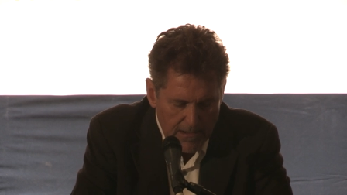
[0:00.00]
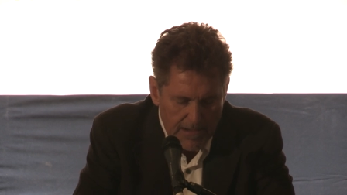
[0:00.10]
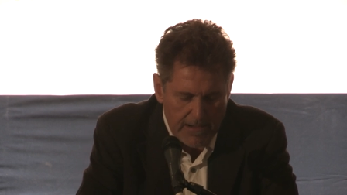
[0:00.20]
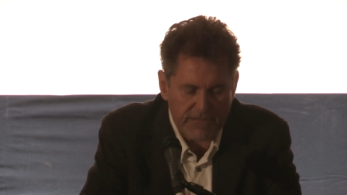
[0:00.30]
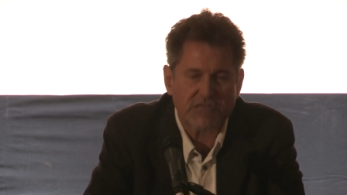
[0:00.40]

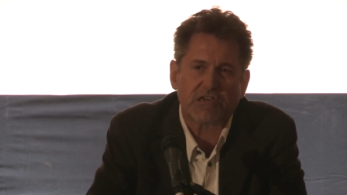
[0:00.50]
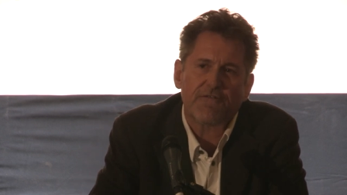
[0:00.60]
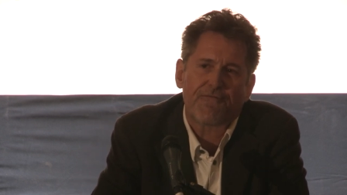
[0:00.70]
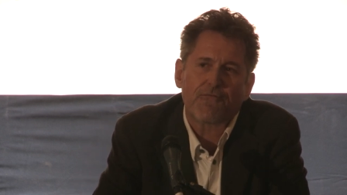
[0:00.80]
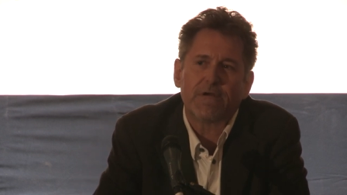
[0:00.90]
Uh,
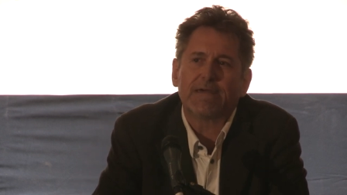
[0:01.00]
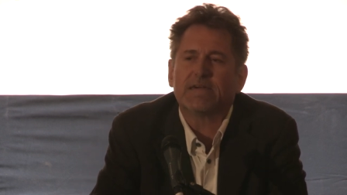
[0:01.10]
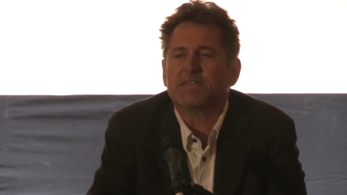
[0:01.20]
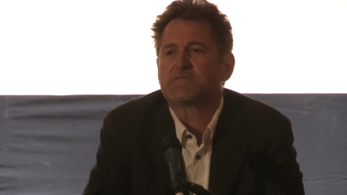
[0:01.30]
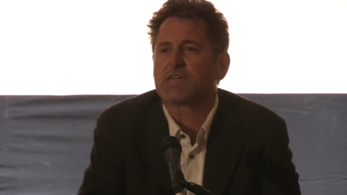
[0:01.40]
suffering
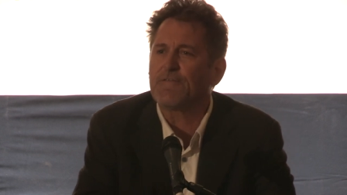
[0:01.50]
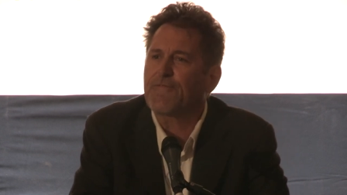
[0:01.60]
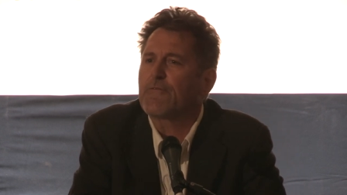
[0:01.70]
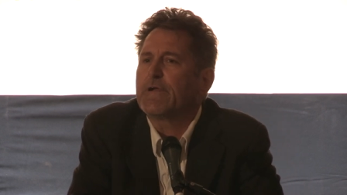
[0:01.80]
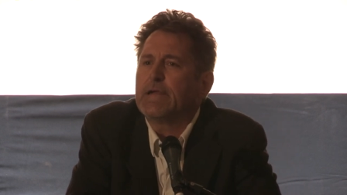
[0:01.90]
is
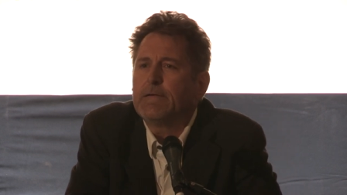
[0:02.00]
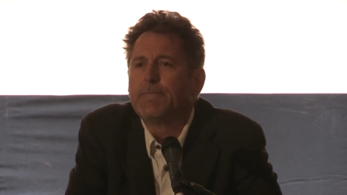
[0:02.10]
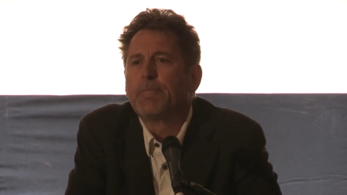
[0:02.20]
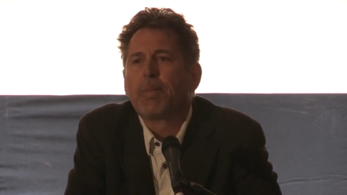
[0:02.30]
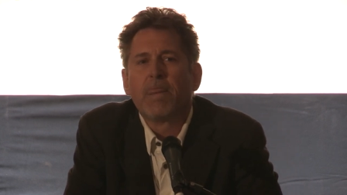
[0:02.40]

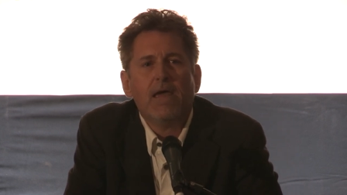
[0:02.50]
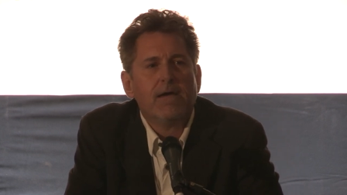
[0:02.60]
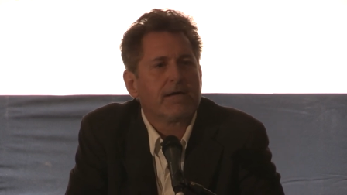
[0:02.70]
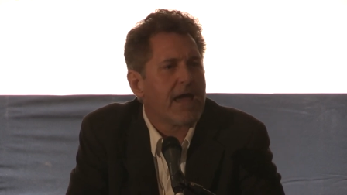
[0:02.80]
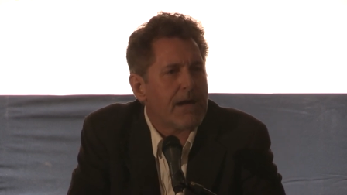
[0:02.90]
suffering,
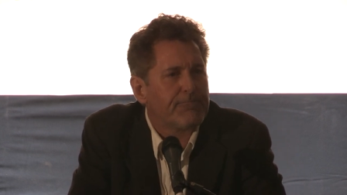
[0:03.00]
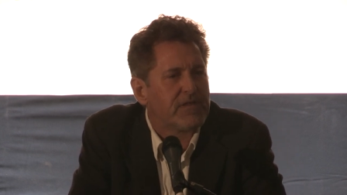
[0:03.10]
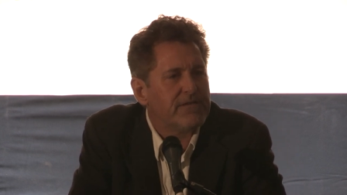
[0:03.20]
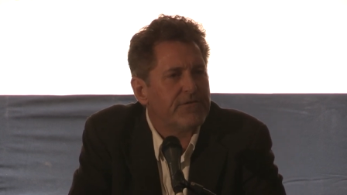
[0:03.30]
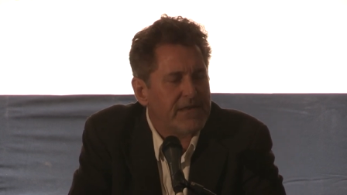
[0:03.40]

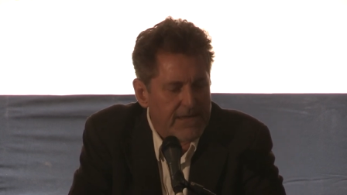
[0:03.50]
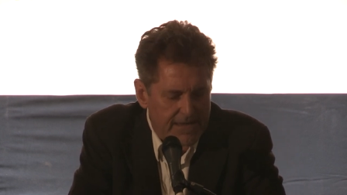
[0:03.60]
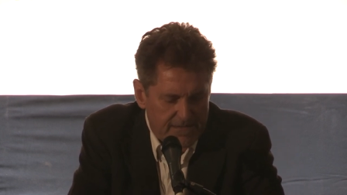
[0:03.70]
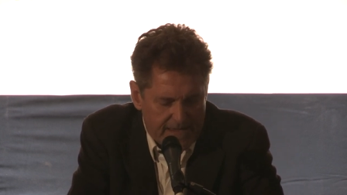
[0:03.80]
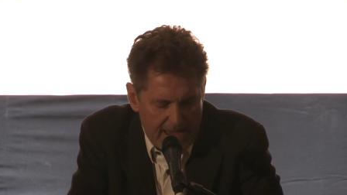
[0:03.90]
captivity
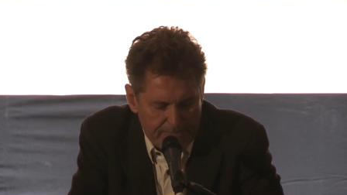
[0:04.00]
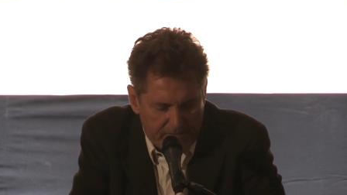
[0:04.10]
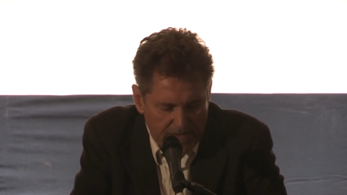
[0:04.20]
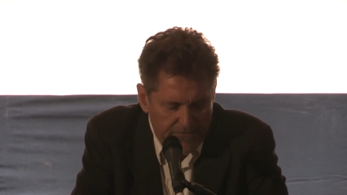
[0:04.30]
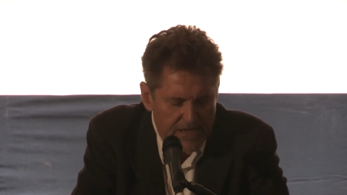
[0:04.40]
is
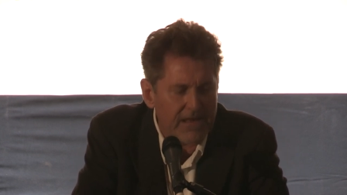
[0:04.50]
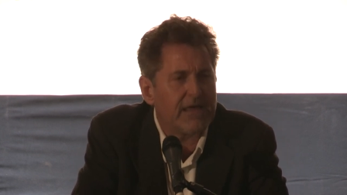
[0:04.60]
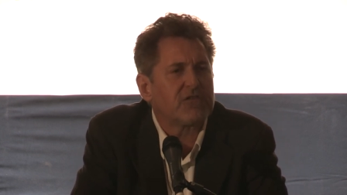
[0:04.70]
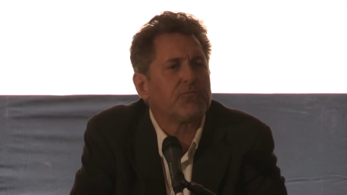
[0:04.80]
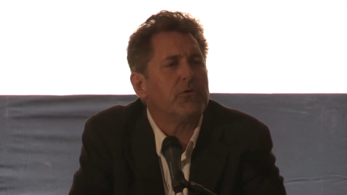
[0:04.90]
captivity, and
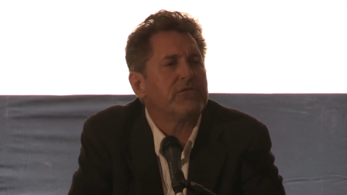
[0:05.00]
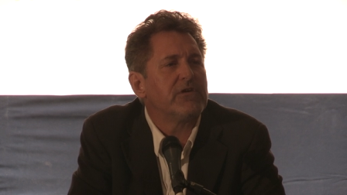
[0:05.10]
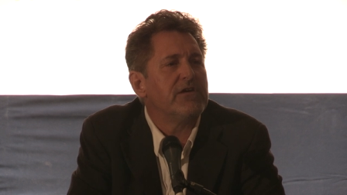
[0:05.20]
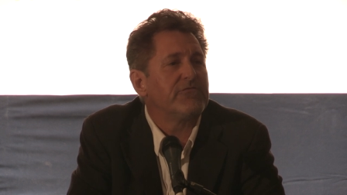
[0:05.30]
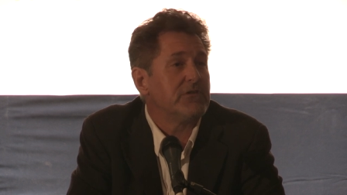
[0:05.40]

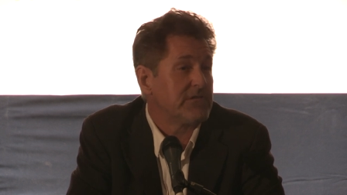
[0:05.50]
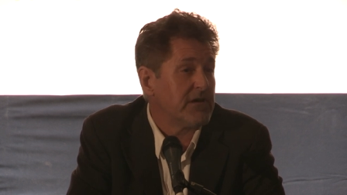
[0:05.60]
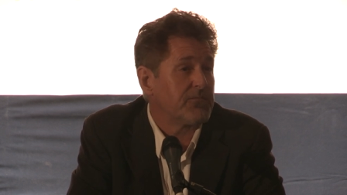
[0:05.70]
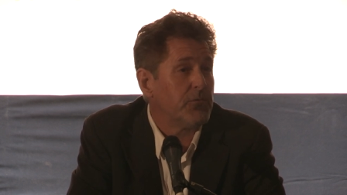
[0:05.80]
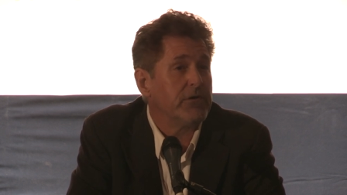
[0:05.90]
exploitation is
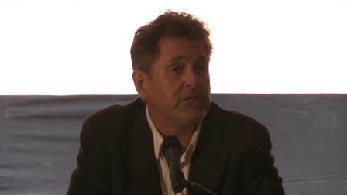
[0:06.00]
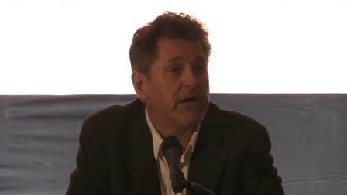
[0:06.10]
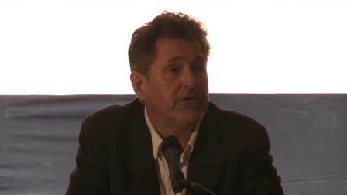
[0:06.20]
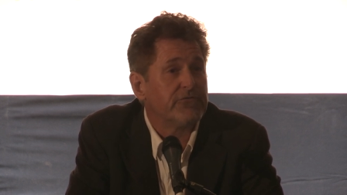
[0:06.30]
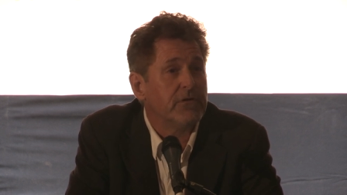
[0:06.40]

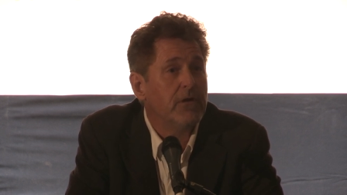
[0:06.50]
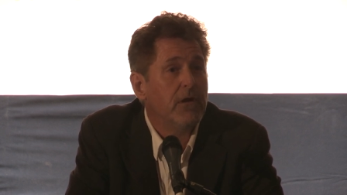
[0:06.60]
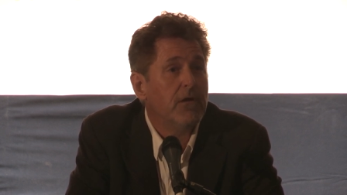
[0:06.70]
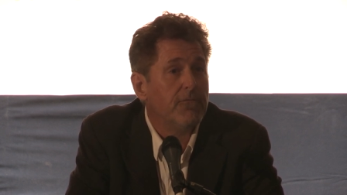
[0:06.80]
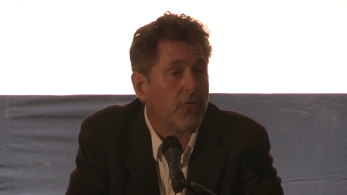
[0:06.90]
exploitation
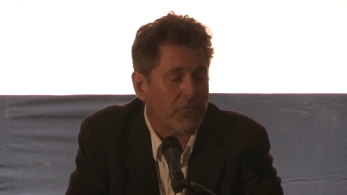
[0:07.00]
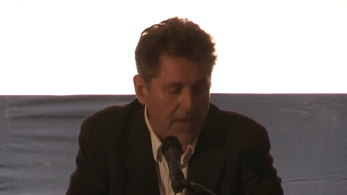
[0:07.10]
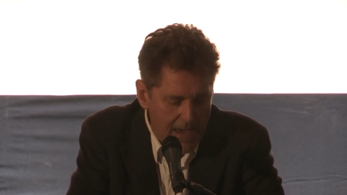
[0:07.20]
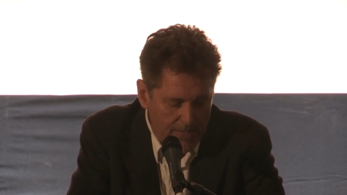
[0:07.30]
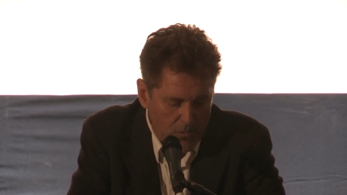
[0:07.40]
for the
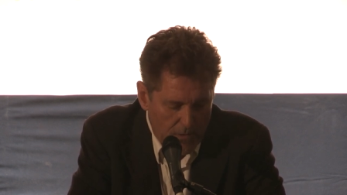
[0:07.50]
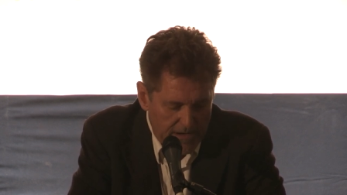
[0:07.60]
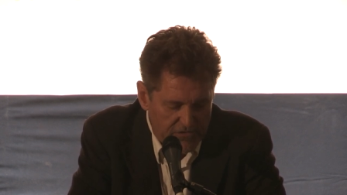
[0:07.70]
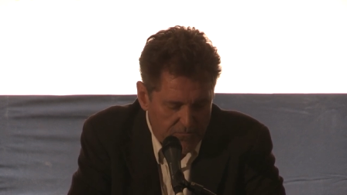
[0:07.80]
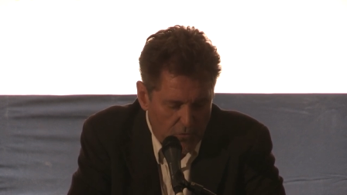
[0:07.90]
animal
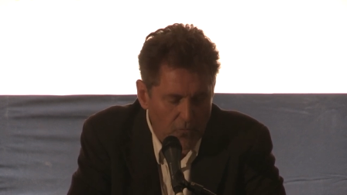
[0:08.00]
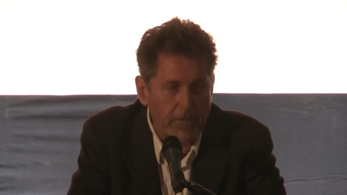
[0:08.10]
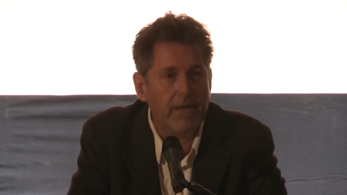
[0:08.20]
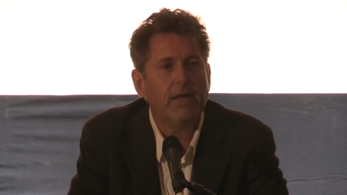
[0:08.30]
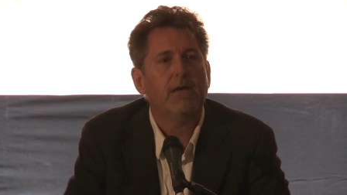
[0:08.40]
rights
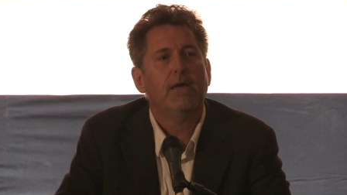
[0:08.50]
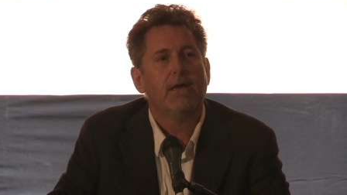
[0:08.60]
movement.